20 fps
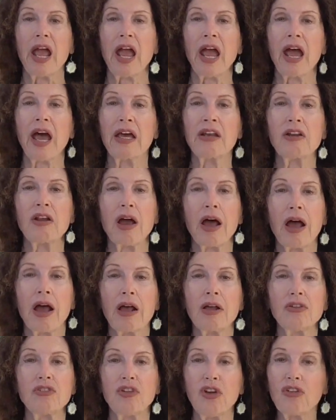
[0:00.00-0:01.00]
and
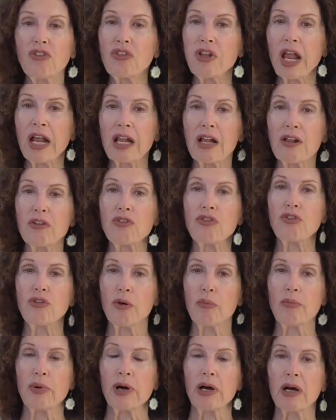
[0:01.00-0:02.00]
just like in
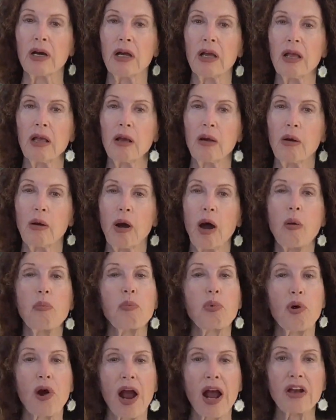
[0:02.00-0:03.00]
Sumba,
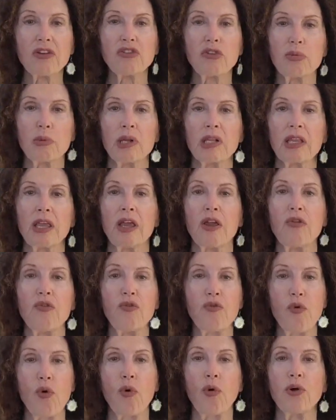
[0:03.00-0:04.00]
approximately
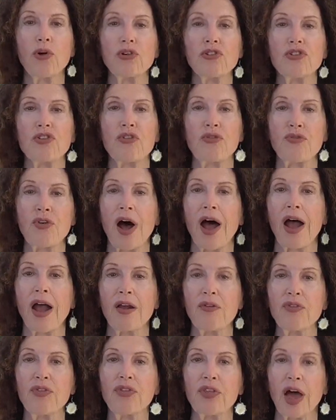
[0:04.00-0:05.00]
four to
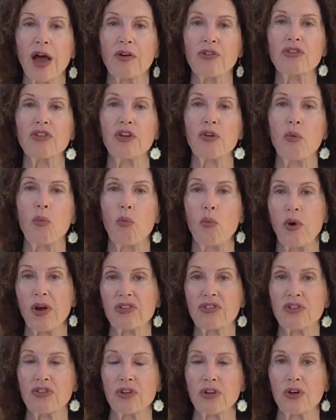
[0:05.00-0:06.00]
5,000
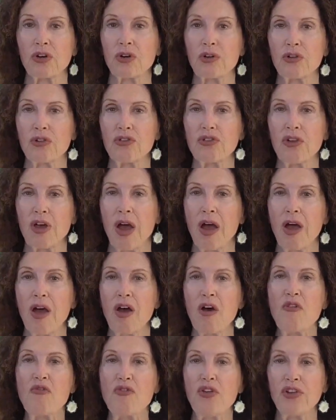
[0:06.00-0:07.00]
Westerners
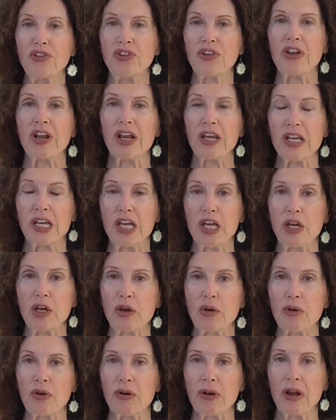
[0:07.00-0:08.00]
visit a
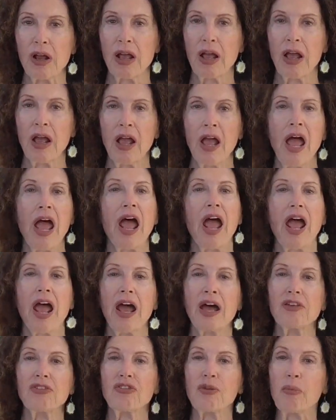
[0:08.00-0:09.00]
year
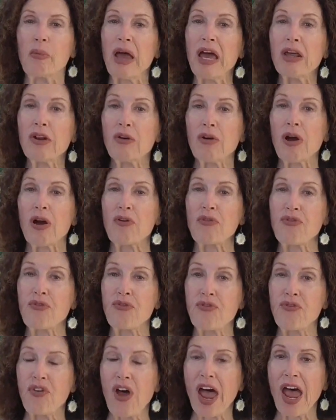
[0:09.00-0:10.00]
as a matter of
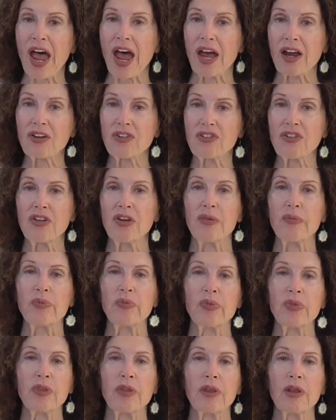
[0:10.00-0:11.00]
fact,
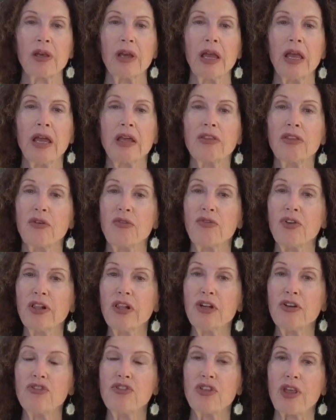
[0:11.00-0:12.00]
in the
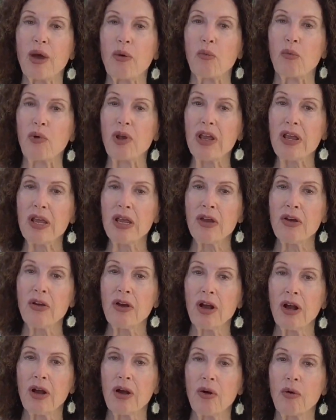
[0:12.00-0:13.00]
village that we
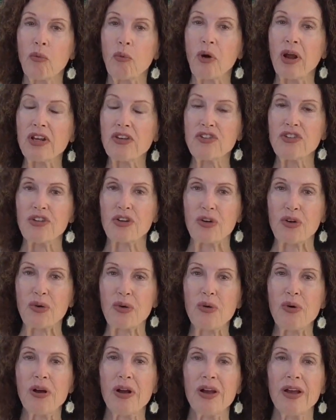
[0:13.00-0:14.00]
went
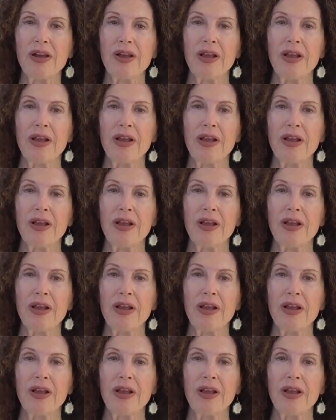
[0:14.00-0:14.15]
to,